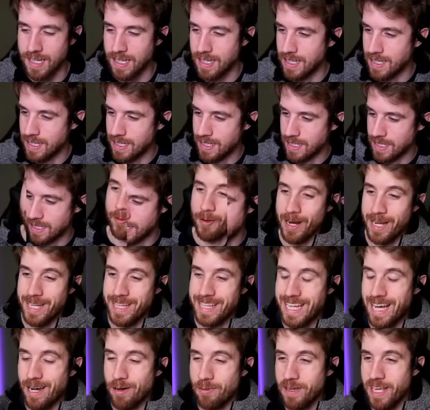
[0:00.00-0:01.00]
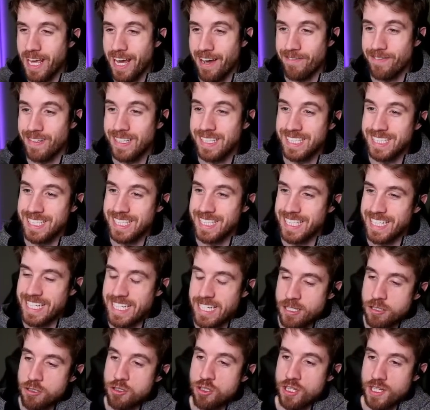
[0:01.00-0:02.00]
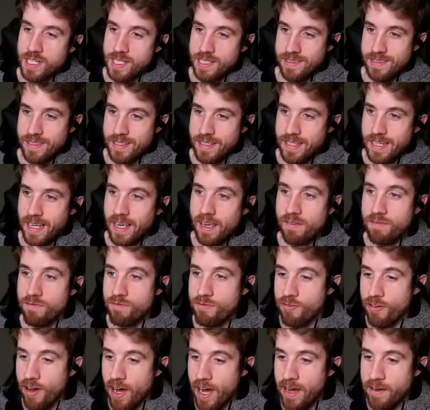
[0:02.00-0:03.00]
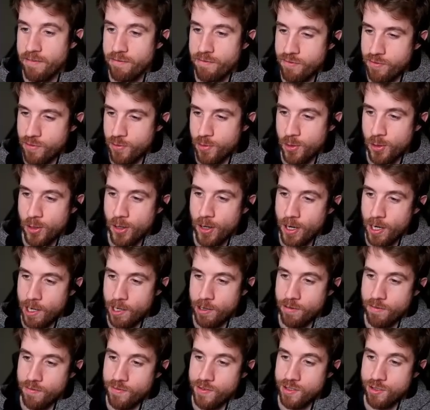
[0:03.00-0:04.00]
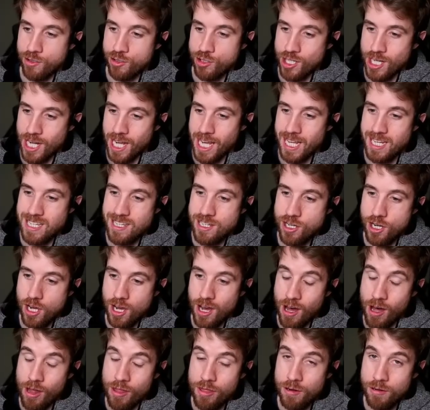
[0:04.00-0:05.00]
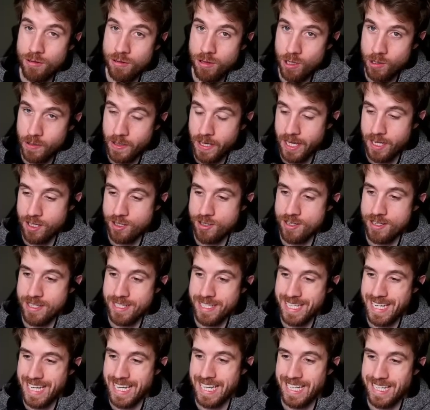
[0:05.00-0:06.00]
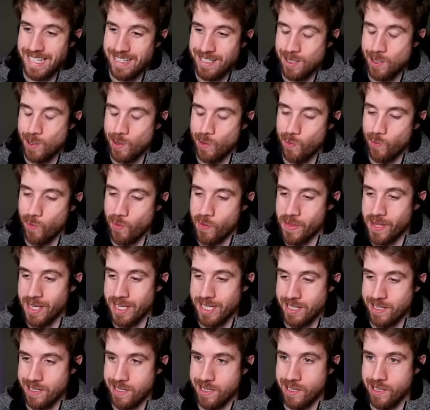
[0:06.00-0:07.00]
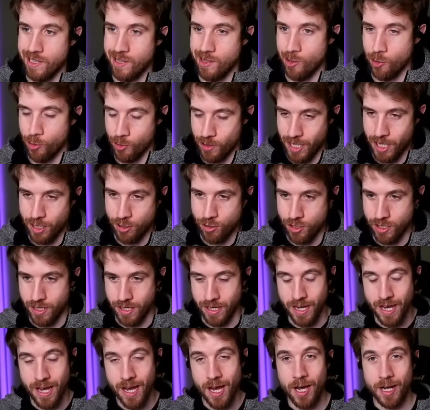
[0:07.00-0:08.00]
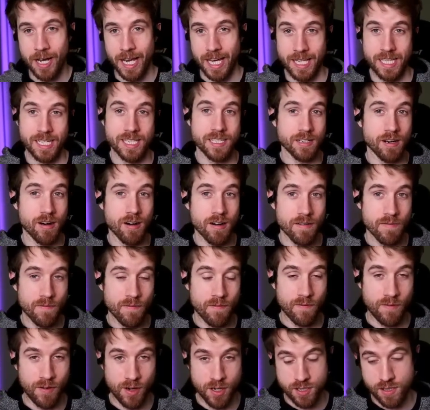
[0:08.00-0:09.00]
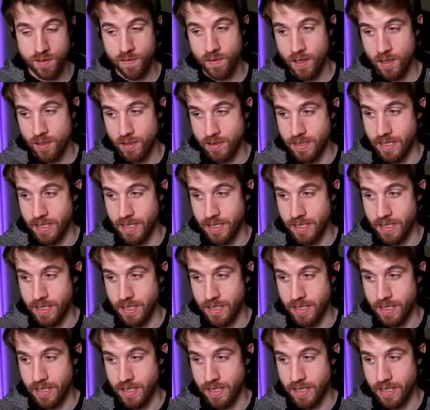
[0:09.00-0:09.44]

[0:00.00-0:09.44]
All right, now we have Legion, a 5/4 on reveal. Change other locations into this location. Okay, this card, first of all,